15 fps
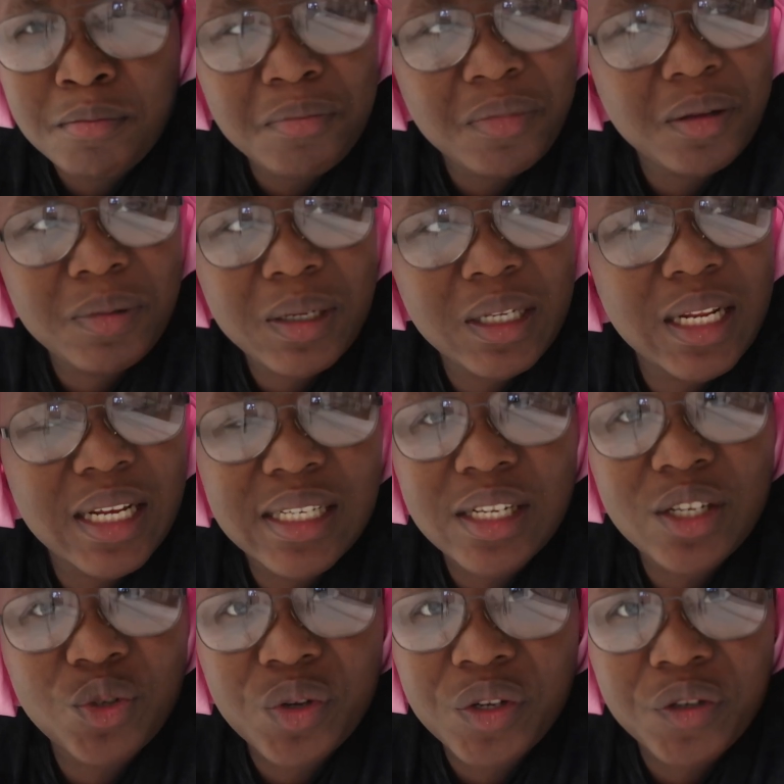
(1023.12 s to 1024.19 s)
maybe less
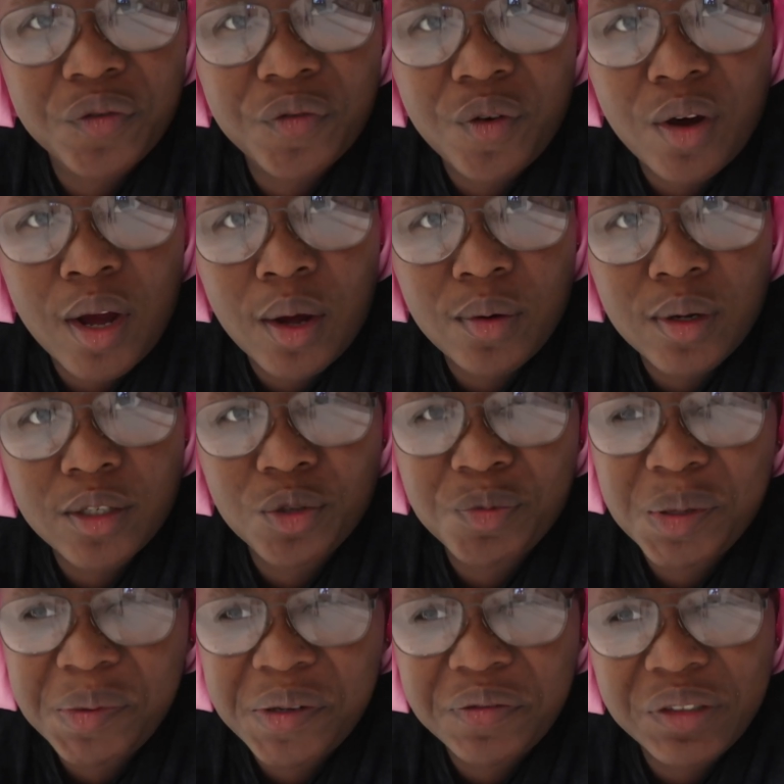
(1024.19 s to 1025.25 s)
than 24 hours, or
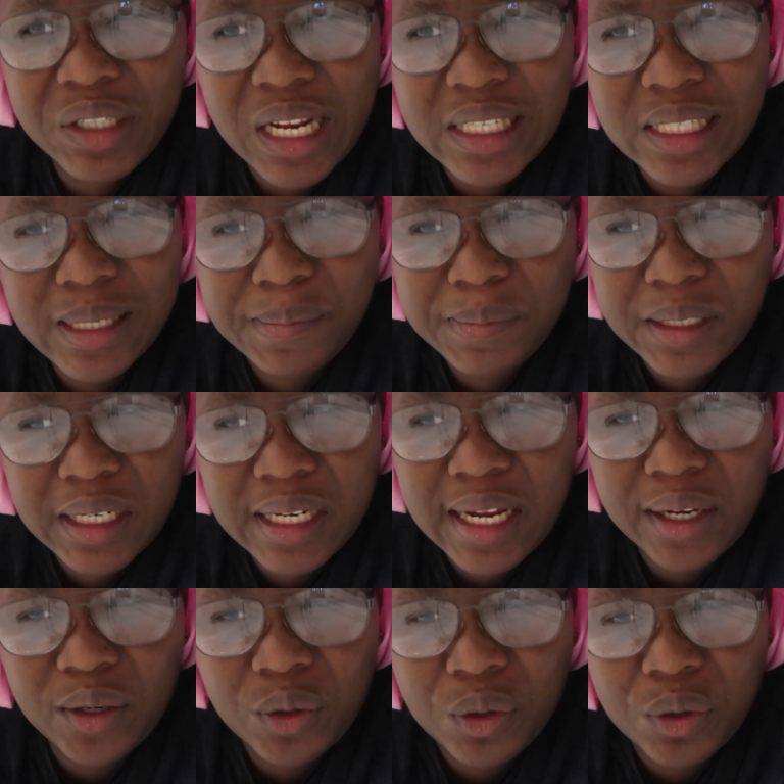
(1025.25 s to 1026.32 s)
maybe even that same day that
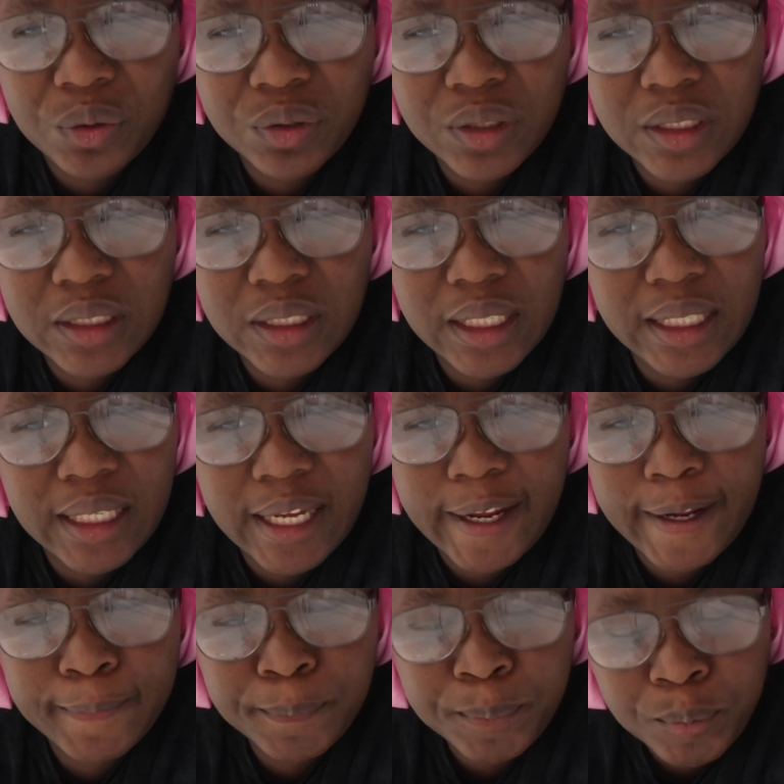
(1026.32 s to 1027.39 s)
I called, they
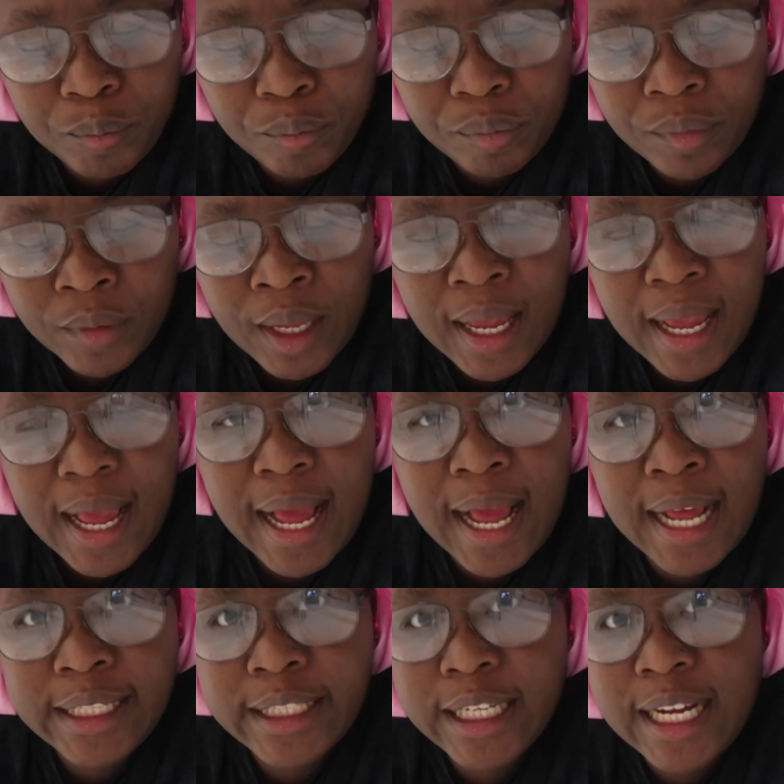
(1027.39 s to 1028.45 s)
came.
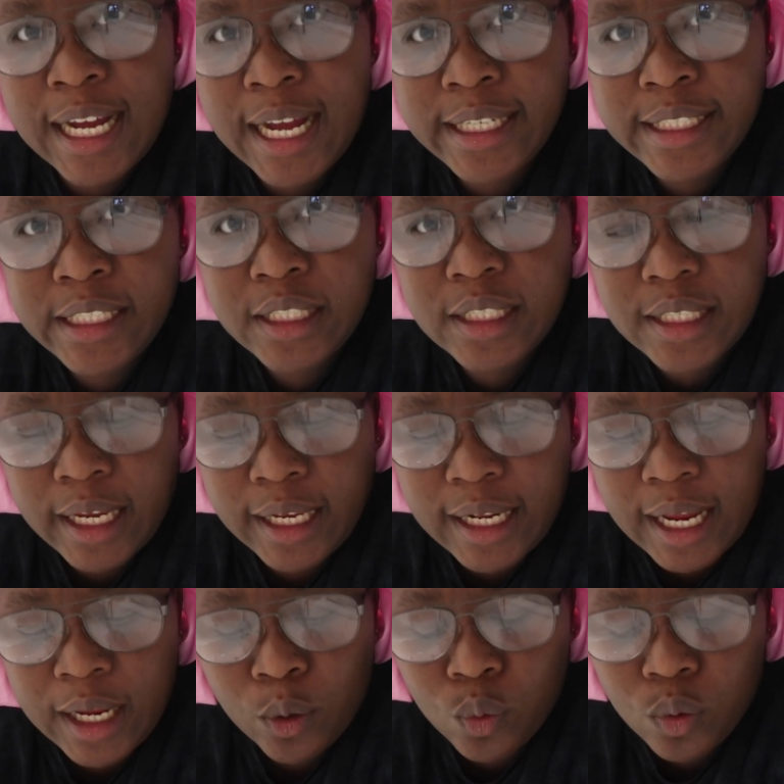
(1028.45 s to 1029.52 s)
And the guy did say
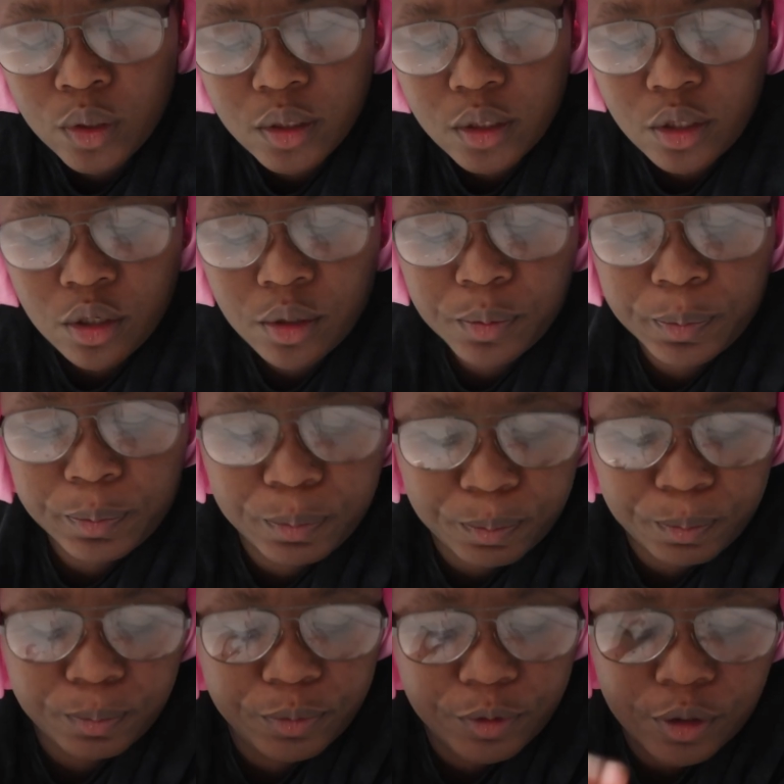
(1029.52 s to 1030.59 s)
that it was the
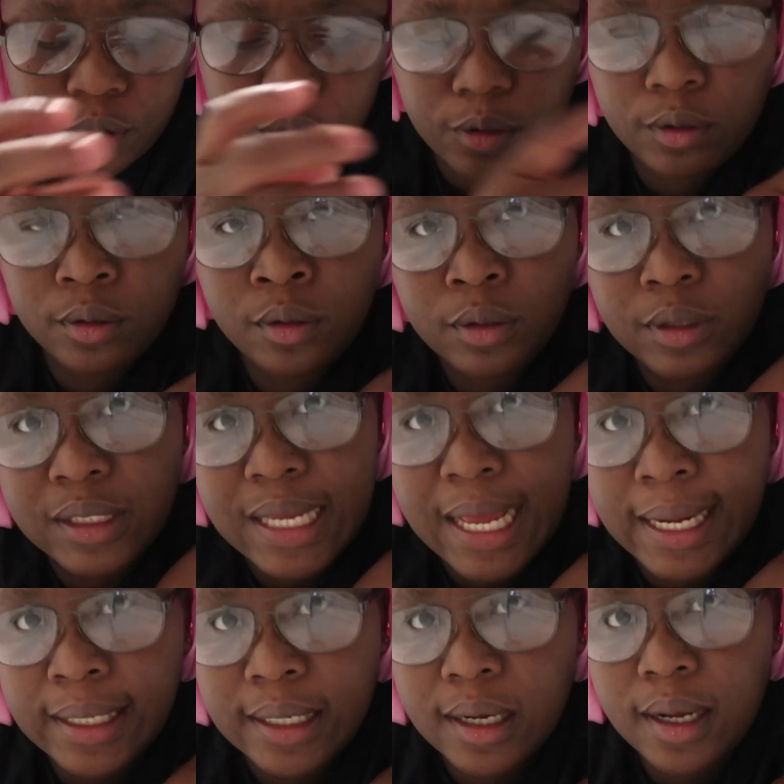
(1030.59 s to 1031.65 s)

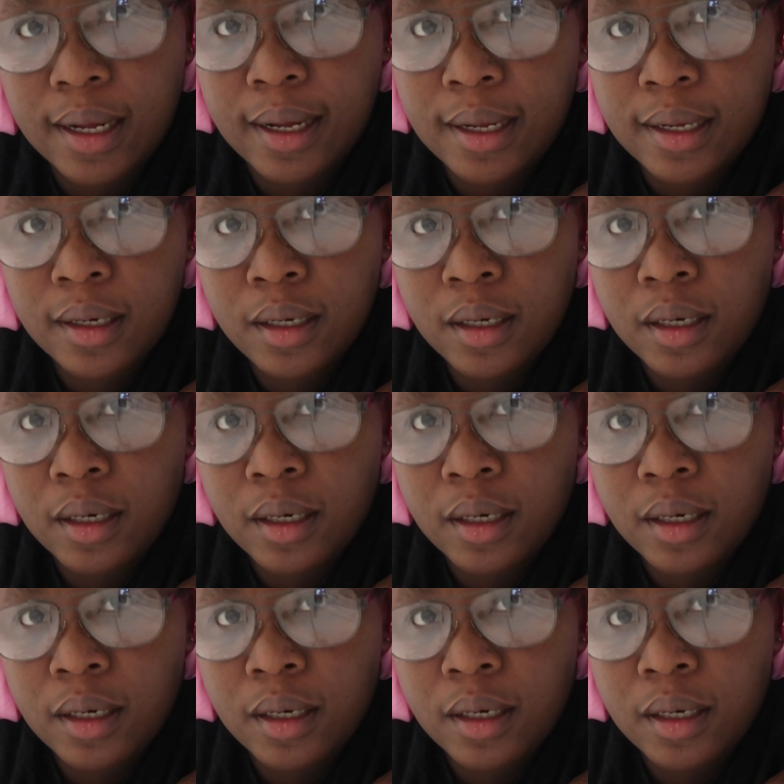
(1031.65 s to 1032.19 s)
tanker.